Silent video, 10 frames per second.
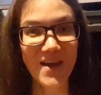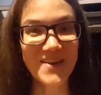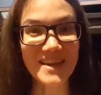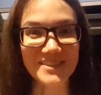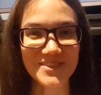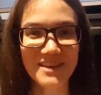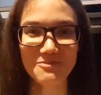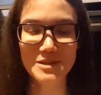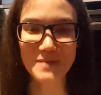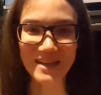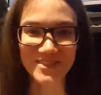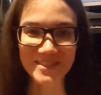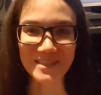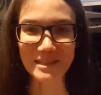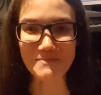Okay, so that freaked me out
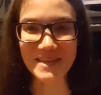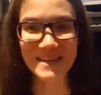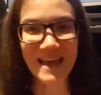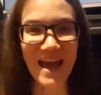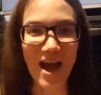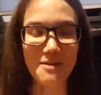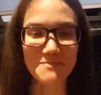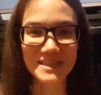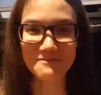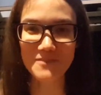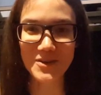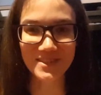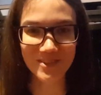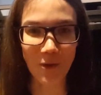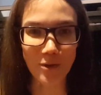just a little bit. It
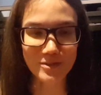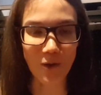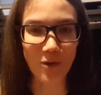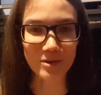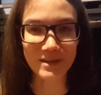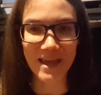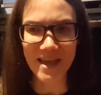first turned on,